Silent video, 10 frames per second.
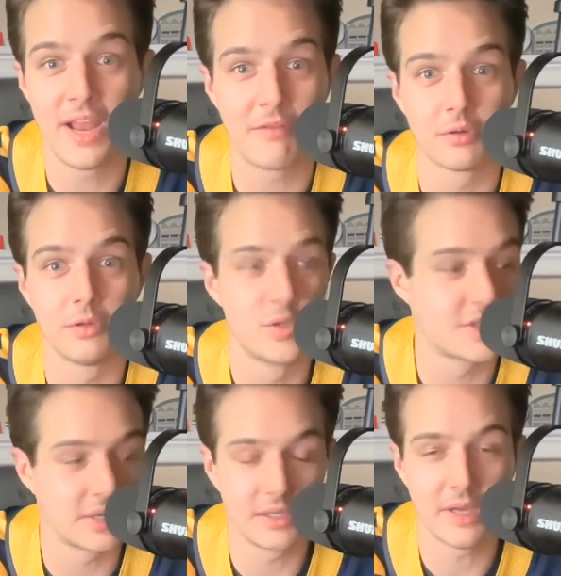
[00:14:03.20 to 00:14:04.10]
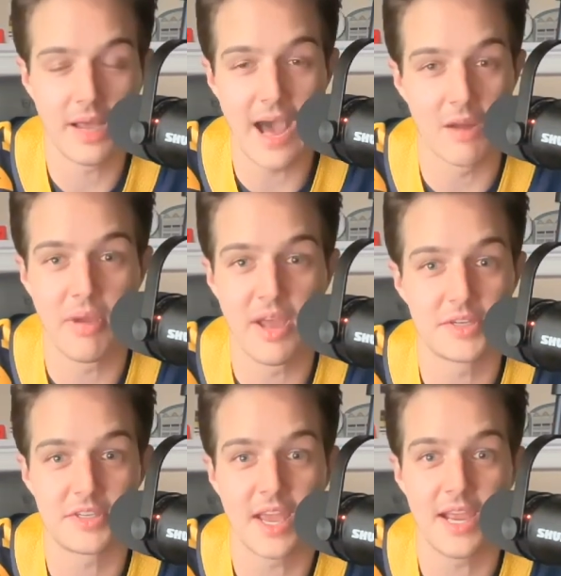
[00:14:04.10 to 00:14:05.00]
after losing out at Penn
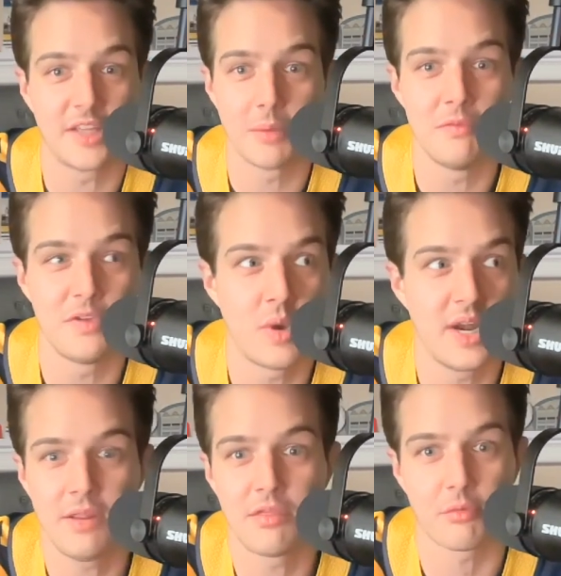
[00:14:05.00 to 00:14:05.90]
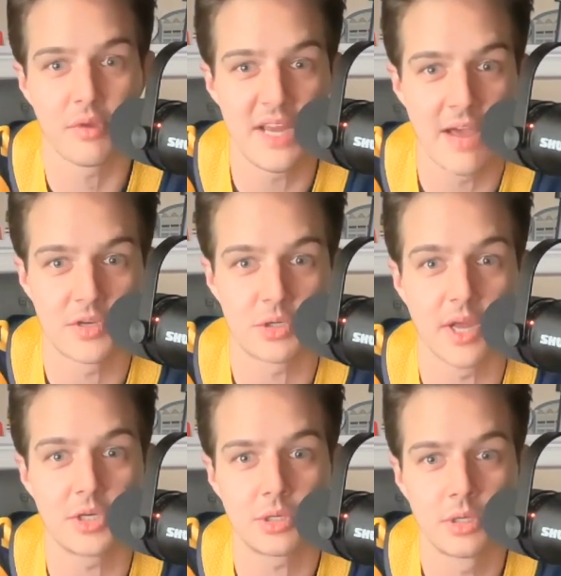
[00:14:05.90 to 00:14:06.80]
State, WVU went 8-3 down the
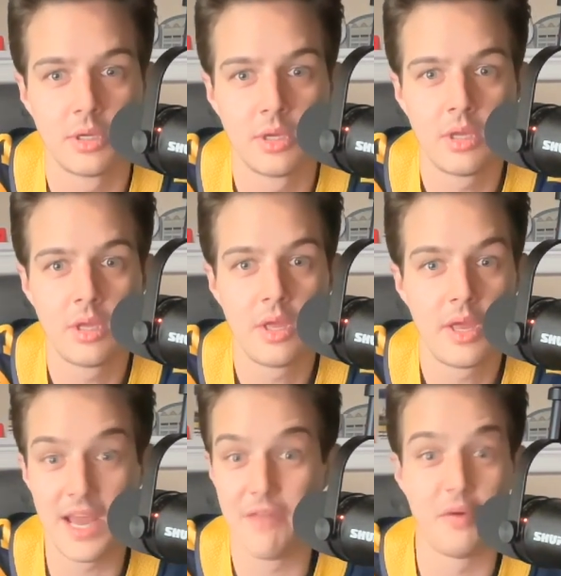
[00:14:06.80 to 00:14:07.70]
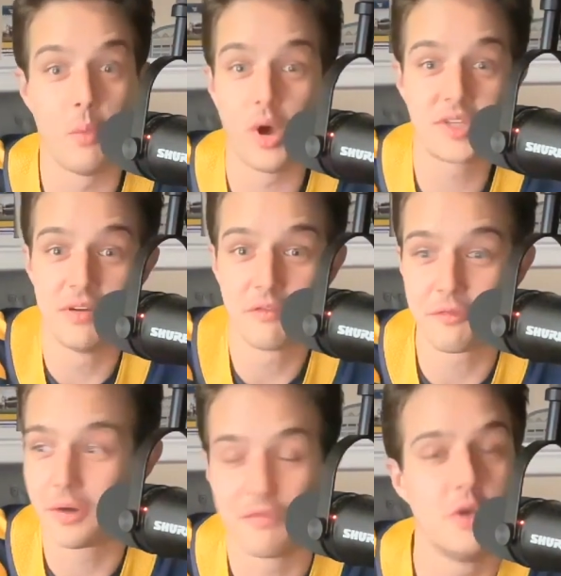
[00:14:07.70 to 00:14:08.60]
stretch. And if it wasn't
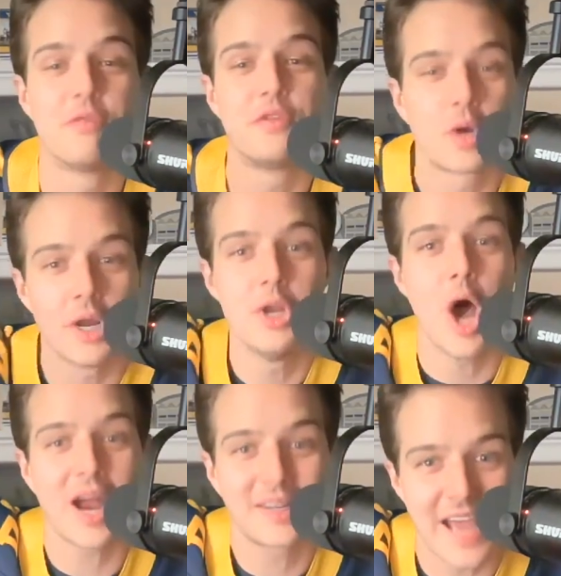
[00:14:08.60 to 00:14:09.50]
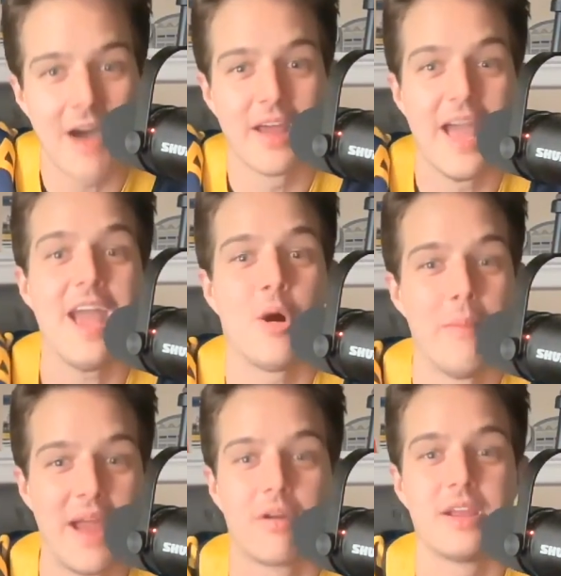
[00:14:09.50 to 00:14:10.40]
for if you could have knocked down a Hail
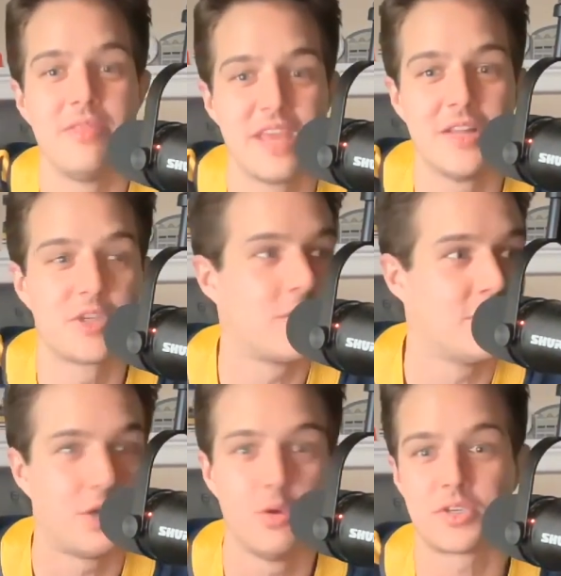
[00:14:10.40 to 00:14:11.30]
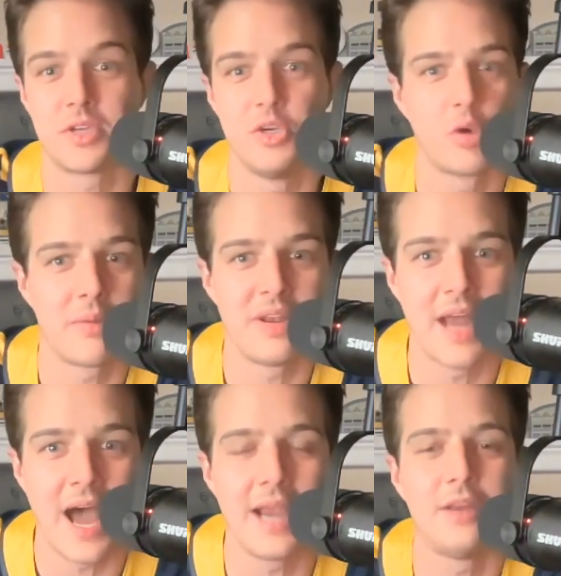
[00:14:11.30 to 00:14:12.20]
Mary in the end zone in Houston, you would have been
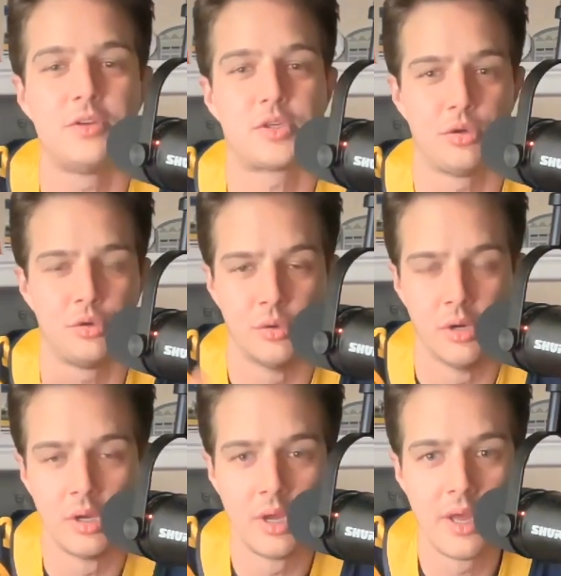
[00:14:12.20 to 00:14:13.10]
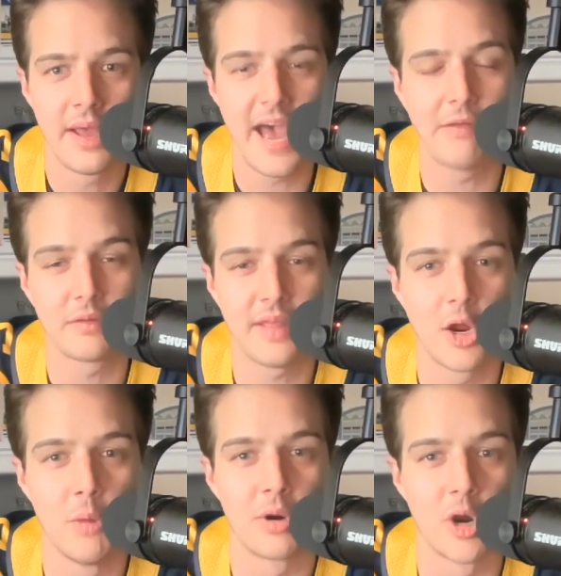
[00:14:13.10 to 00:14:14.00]
9-2 after that
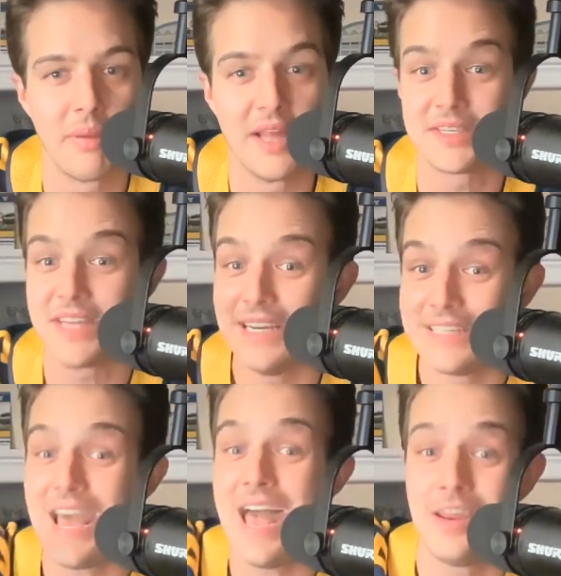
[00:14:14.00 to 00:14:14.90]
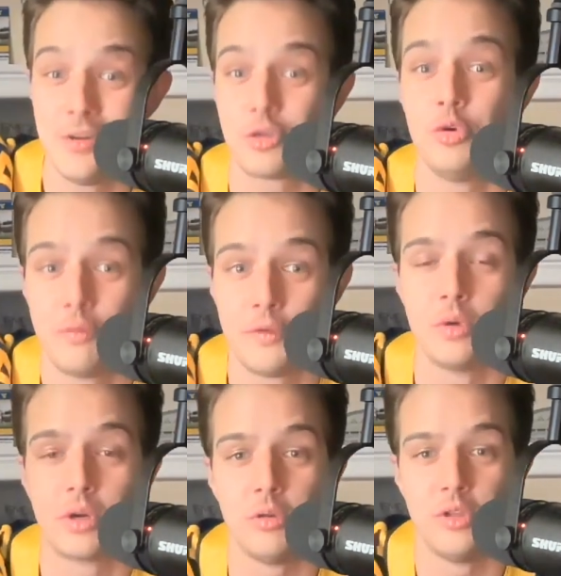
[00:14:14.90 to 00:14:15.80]
opener at Penn State, 10-2 if you
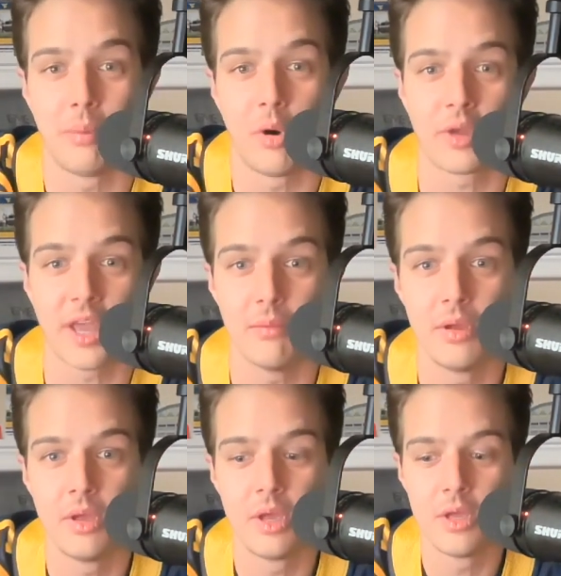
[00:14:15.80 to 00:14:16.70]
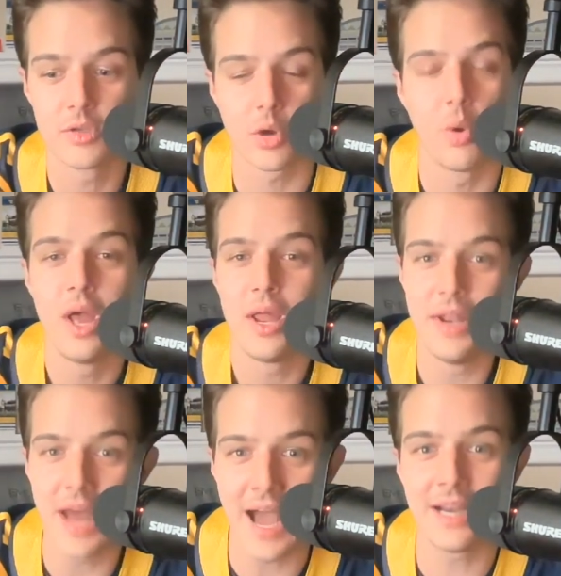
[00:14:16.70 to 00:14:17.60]
include the bowl game. So
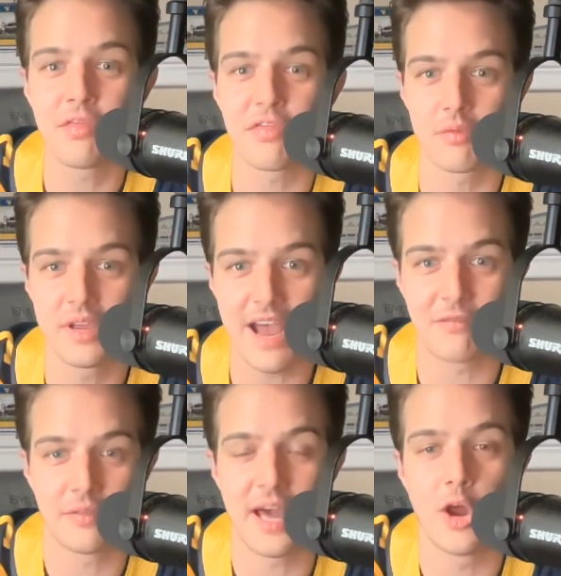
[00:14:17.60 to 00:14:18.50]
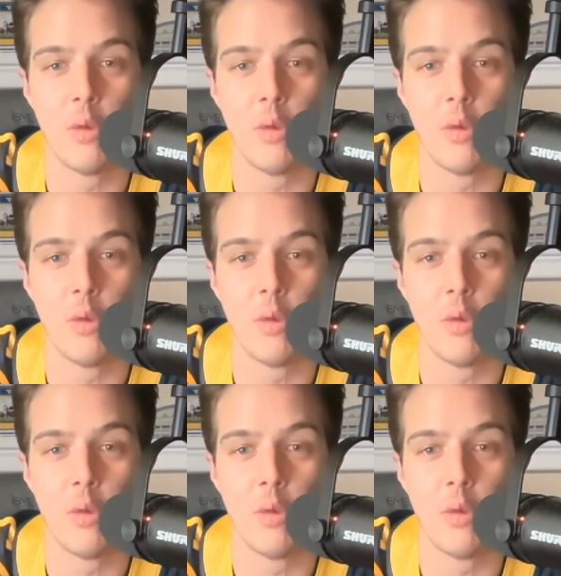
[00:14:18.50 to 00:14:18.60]
9-3 after that